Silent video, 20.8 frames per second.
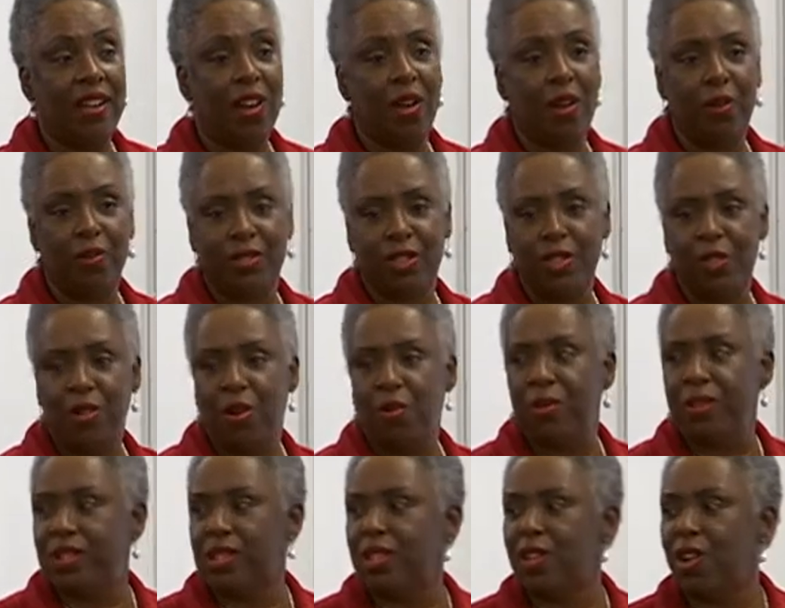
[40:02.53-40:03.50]
the homes. You know,
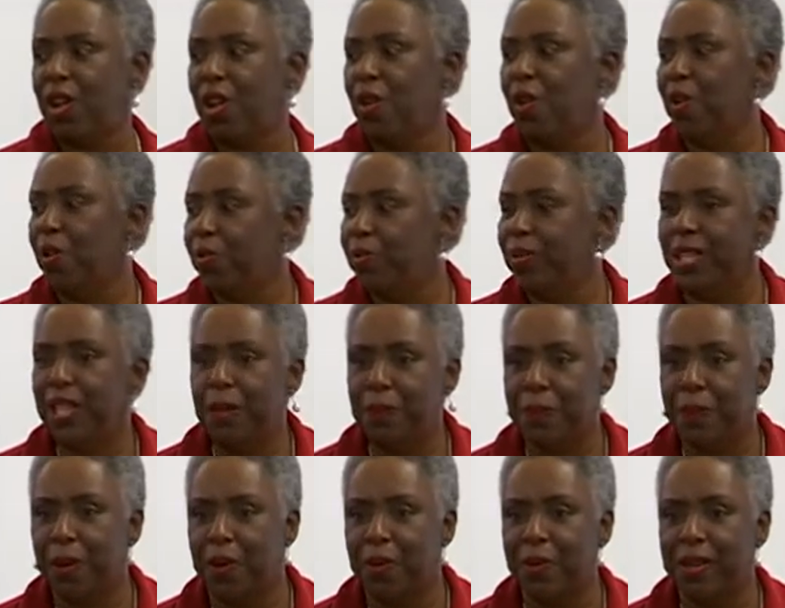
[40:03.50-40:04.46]
with the Home
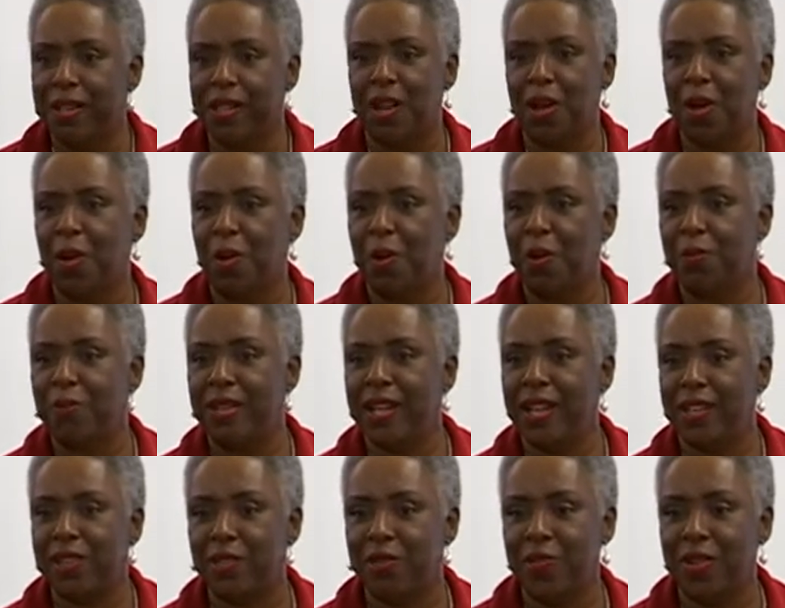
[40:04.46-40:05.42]
Depot and the home
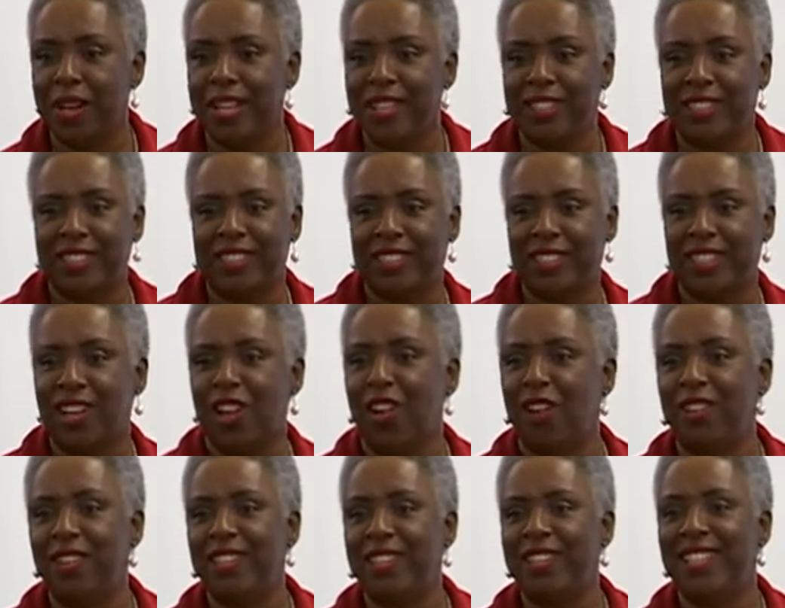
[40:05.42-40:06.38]
decorations and
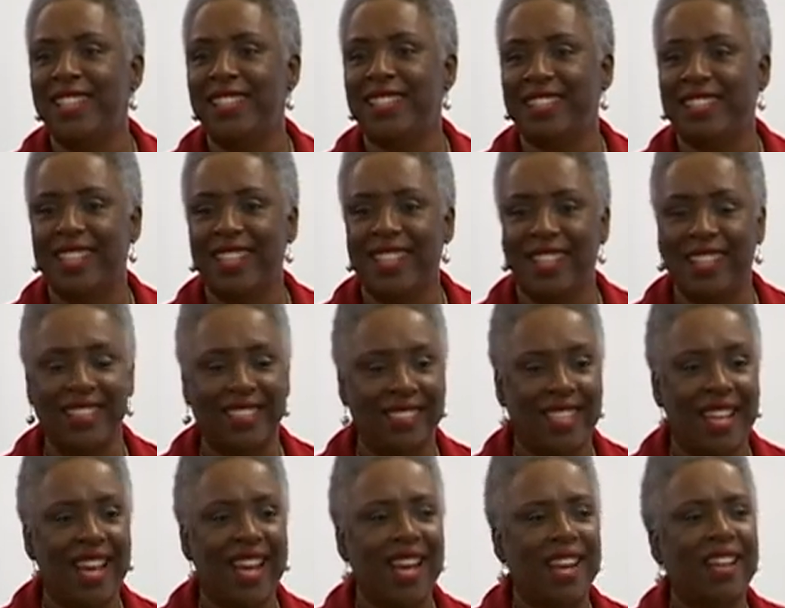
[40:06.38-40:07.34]
all of these things
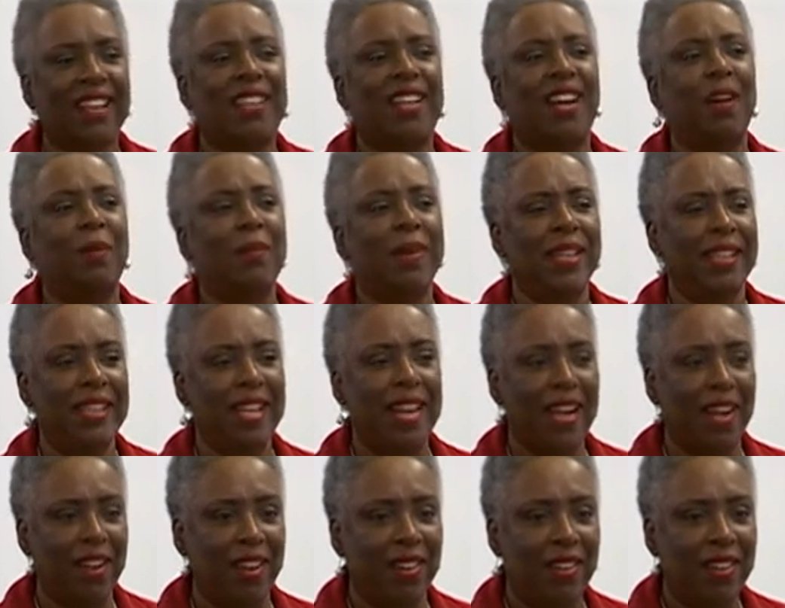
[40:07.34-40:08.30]
coming
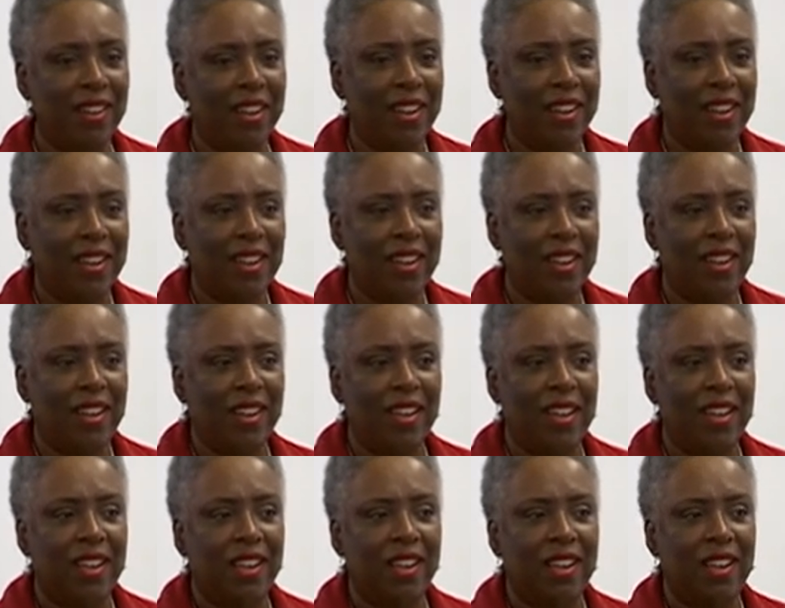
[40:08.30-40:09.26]
now,
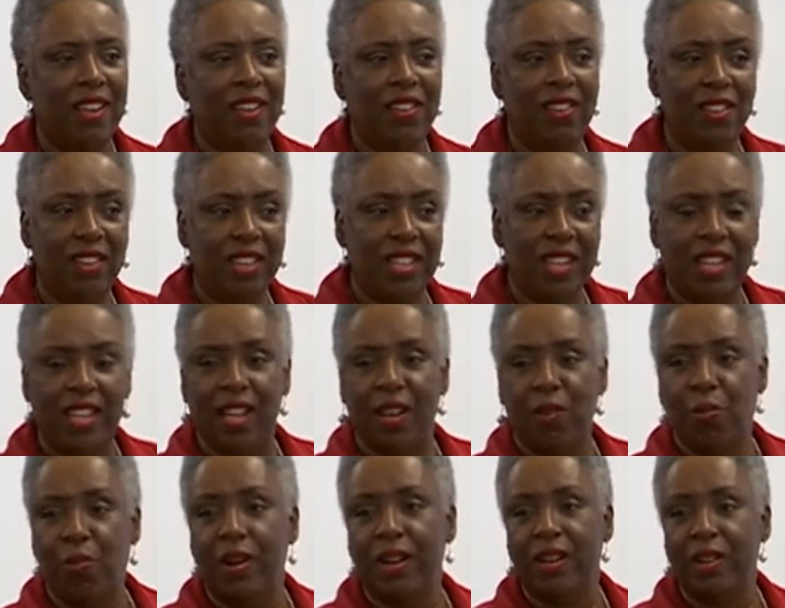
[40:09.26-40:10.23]
looking
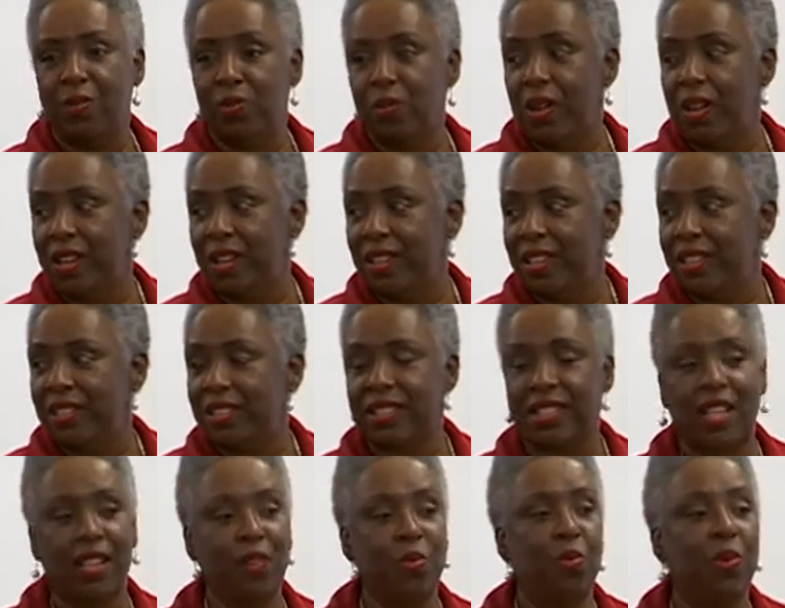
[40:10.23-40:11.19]
at what it was
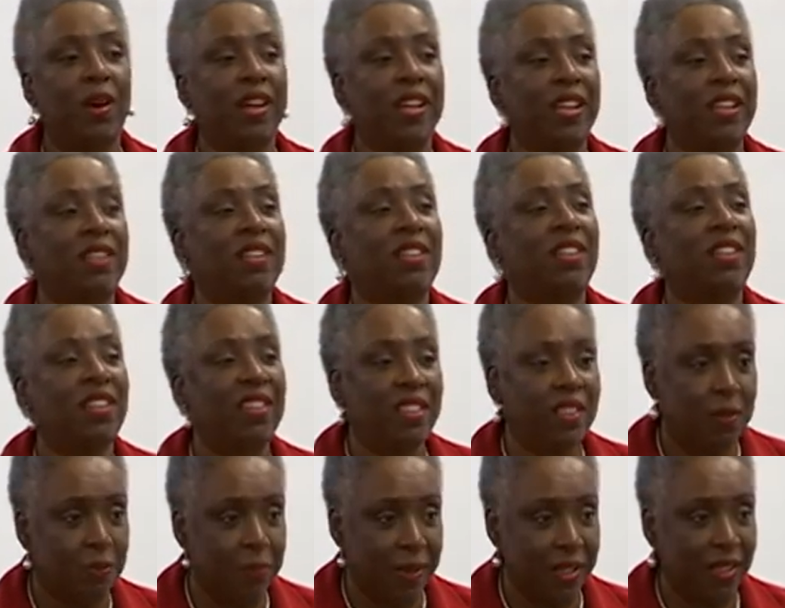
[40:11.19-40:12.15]
and what it
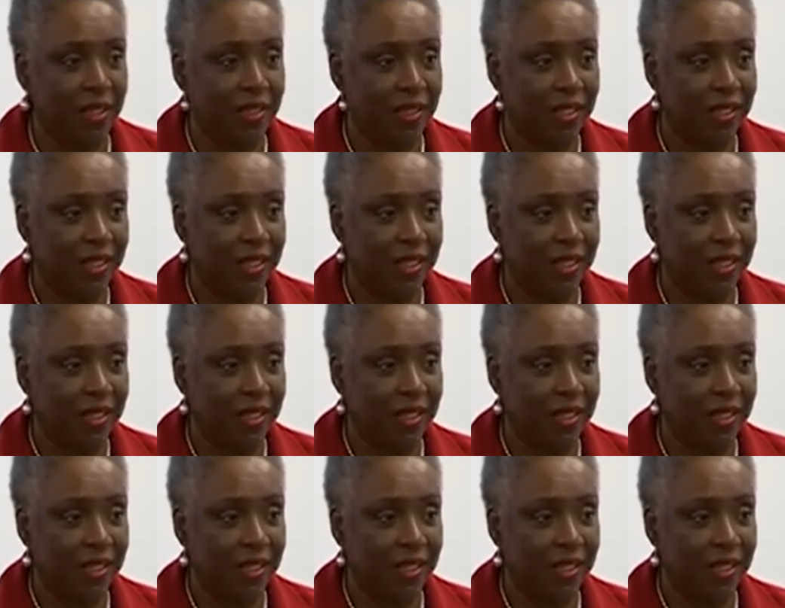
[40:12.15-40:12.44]
could be.